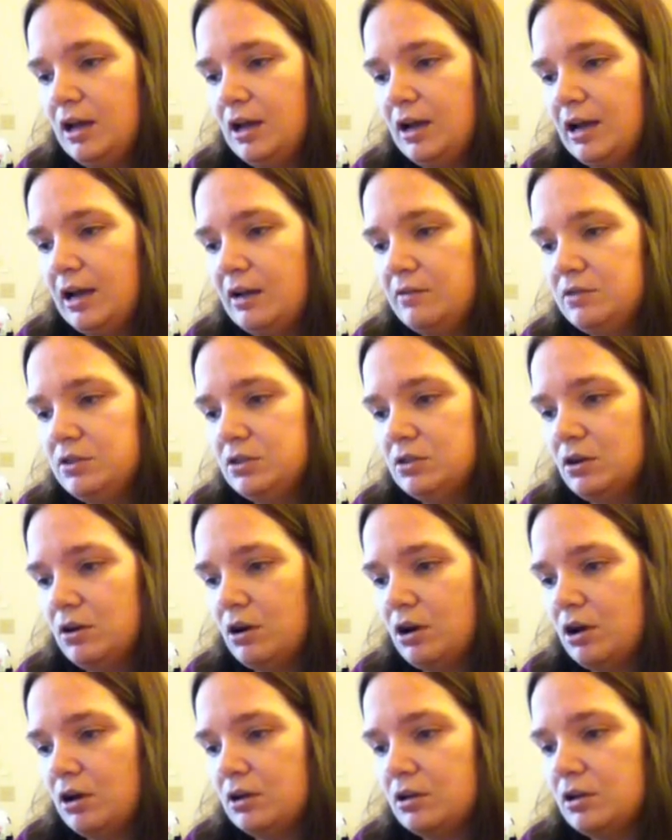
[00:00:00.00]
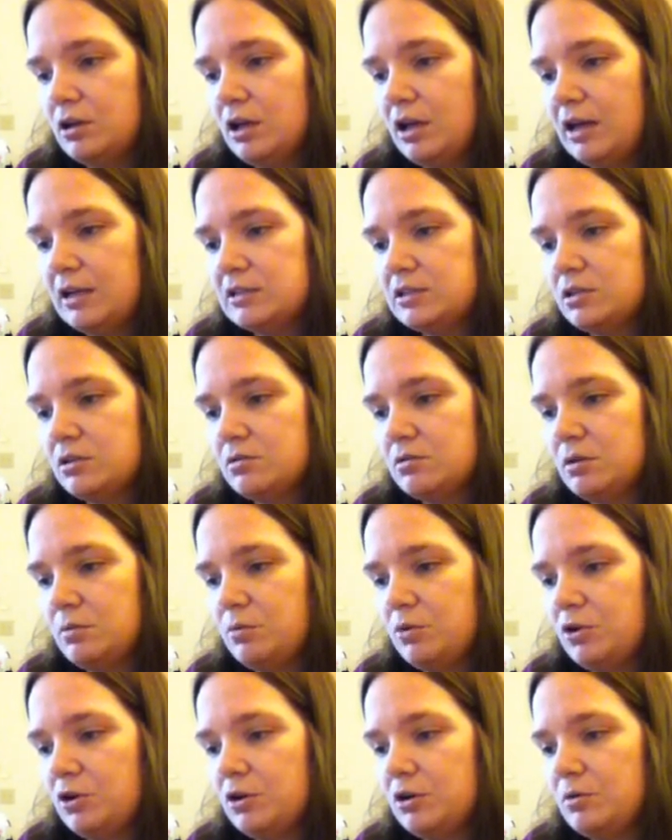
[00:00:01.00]
After all, as the
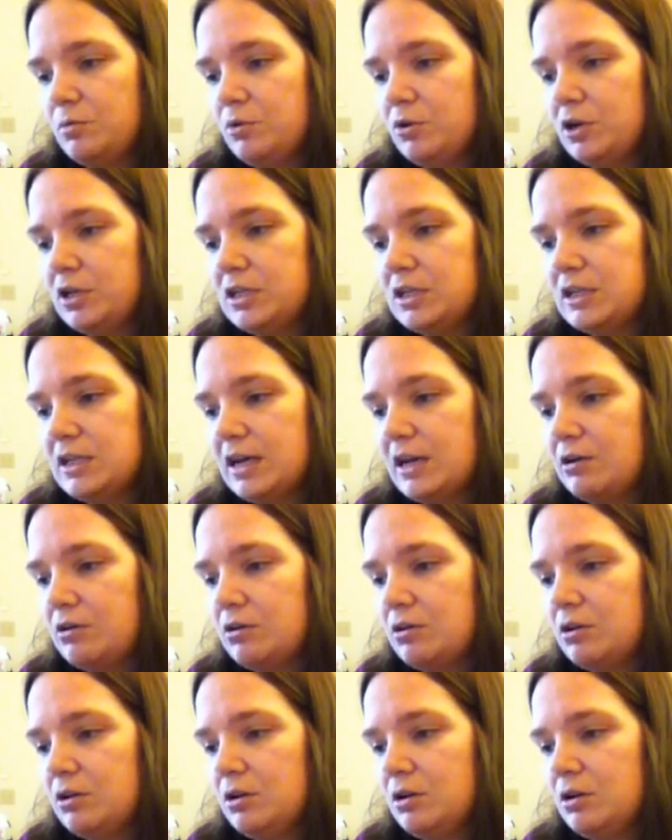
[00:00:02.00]
reporter pointed out,